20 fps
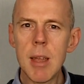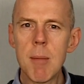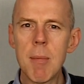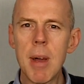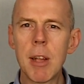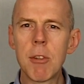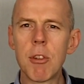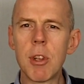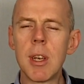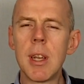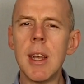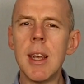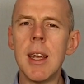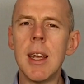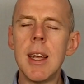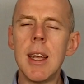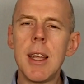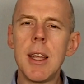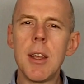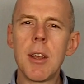Imagine
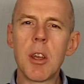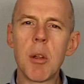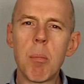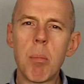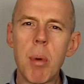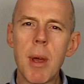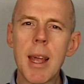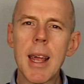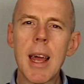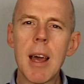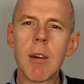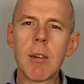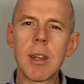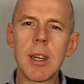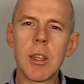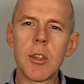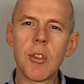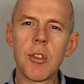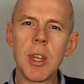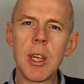you can pick out
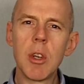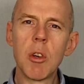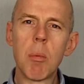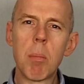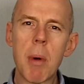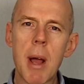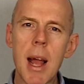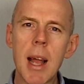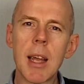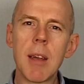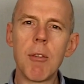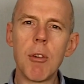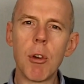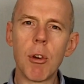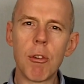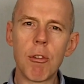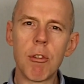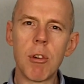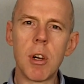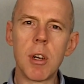a single pack of
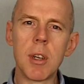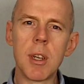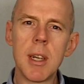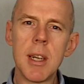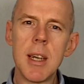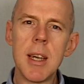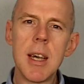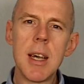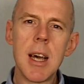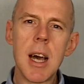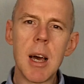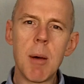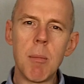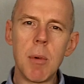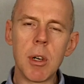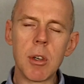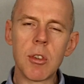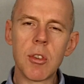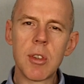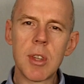your drug
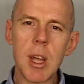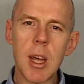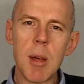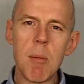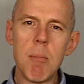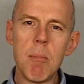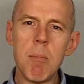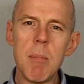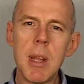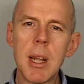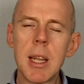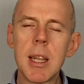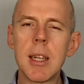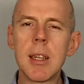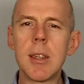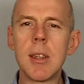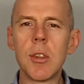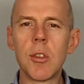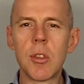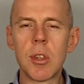amongst
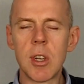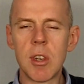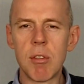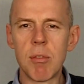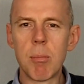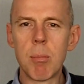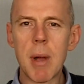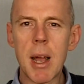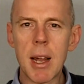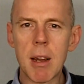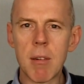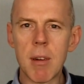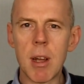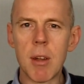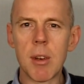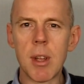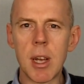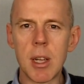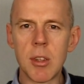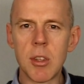millions of
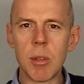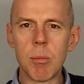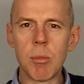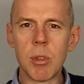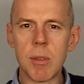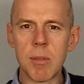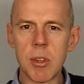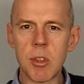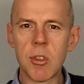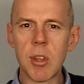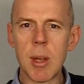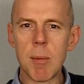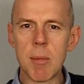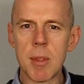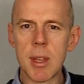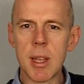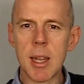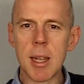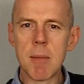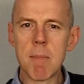background items of the same
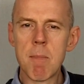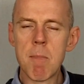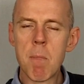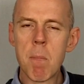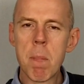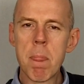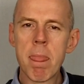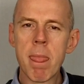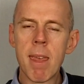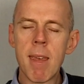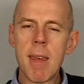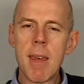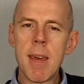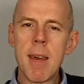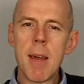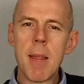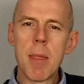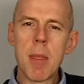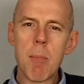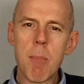thing.
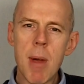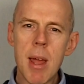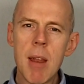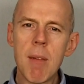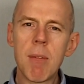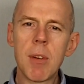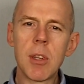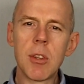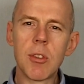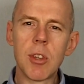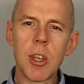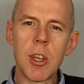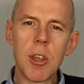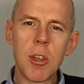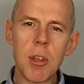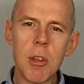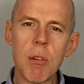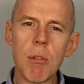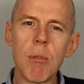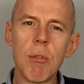The benefits are
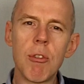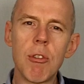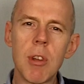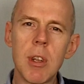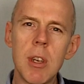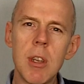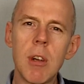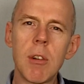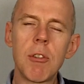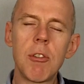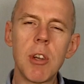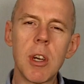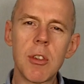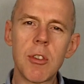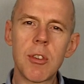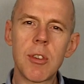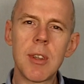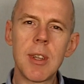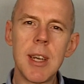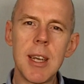huge, and not
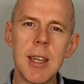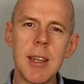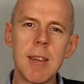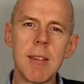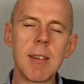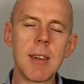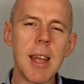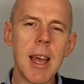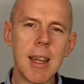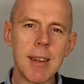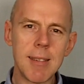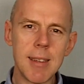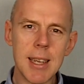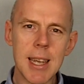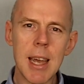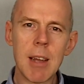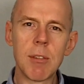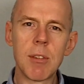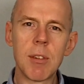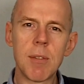just in
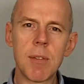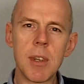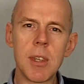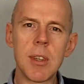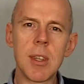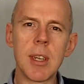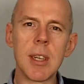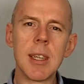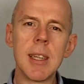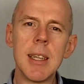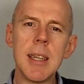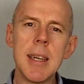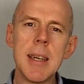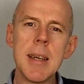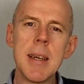anti-counterfeiting.